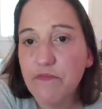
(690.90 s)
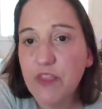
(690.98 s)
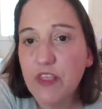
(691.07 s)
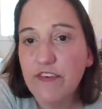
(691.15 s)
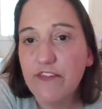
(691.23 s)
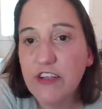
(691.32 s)

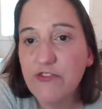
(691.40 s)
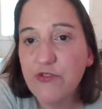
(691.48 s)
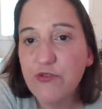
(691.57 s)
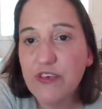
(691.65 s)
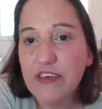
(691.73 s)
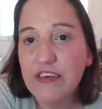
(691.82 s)

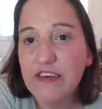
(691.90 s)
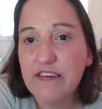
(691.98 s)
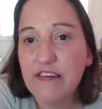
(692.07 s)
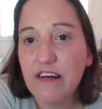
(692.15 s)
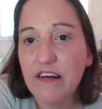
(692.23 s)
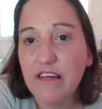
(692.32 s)
eventually
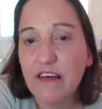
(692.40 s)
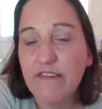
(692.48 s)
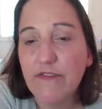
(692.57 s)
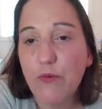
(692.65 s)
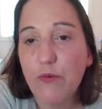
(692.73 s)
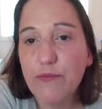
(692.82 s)
here I'll
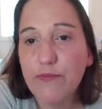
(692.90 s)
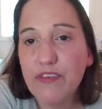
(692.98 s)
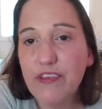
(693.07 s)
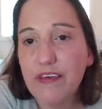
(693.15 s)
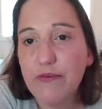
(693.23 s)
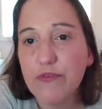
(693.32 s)
have a
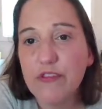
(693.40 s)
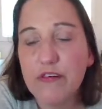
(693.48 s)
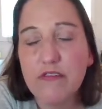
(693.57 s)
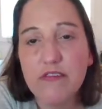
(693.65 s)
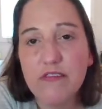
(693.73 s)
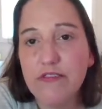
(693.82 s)
website with
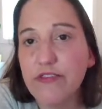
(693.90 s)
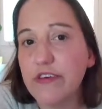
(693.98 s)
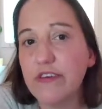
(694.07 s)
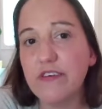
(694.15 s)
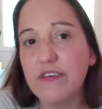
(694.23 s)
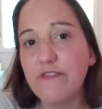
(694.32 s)
all
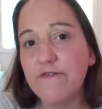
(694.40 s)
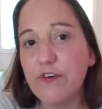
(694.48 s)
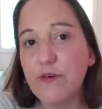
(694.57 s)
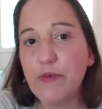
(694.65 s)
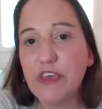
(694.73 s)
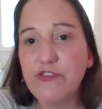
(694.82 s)
the
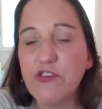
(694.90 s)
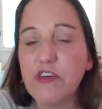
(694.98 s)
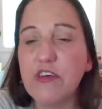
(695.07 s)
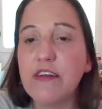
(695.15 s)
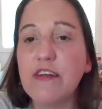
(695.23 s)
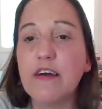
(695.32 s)

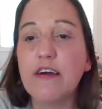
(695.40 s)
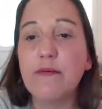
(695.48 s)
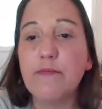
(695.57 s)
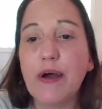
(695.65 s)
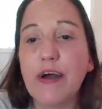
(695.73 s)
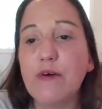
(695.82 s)
information
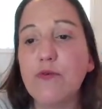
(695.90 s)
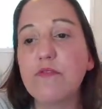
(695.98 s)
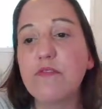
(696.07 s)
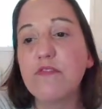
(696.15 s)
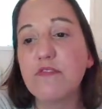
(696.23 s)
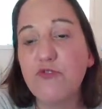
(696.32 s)

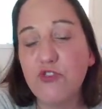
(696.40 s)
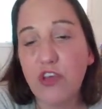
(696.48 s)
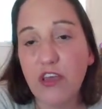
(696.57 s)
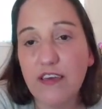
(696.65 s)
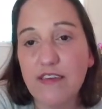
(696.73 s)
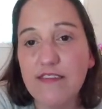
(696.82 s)
about
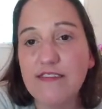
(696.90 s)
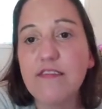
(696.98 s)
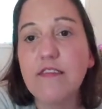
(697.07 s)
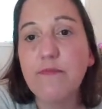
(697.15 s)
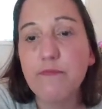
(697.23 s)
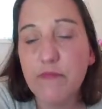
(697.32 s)
Jay's
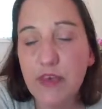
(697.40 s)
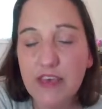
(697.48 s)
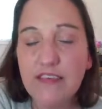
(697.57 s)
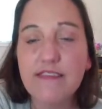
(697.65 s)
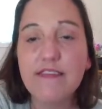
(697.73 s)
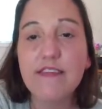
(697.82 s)

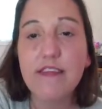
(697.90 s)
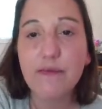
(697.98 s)
Mix the